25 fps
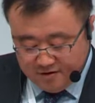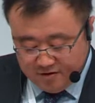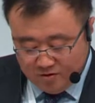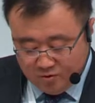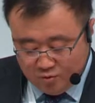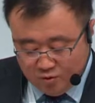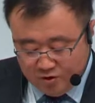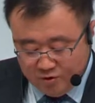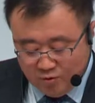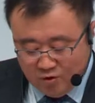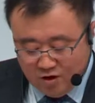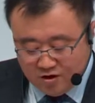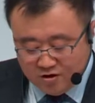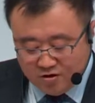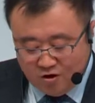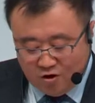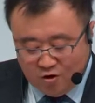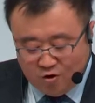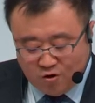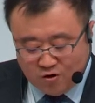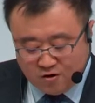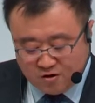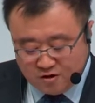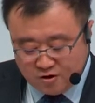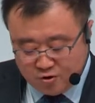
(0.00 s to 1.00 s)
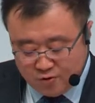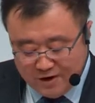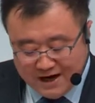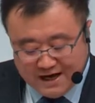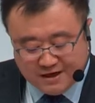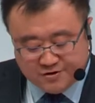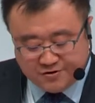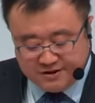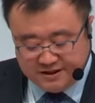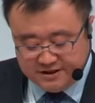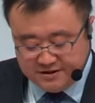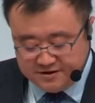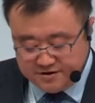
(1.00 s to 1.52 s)
We want all
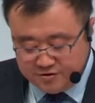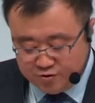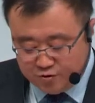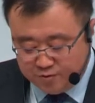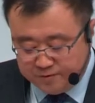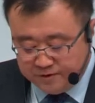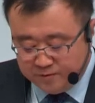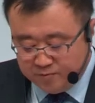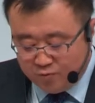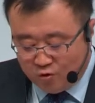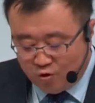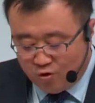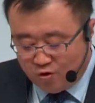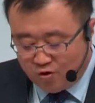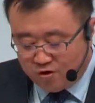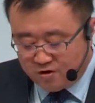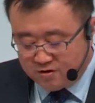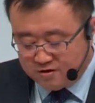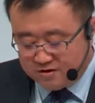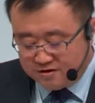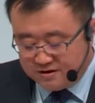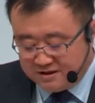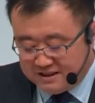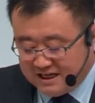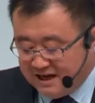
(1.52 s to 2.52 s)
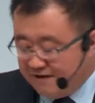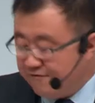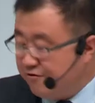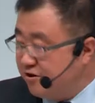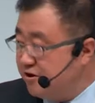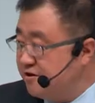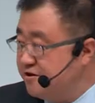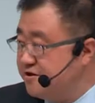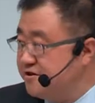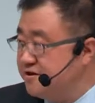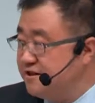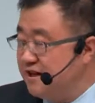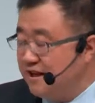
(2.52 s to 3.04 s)
graduates to be more
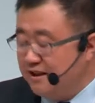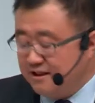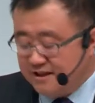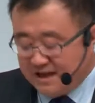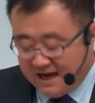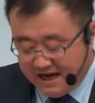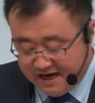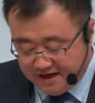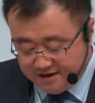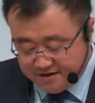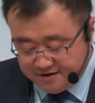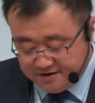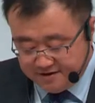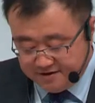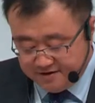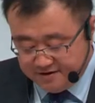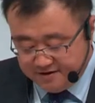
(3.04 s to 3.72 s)
diverse than that.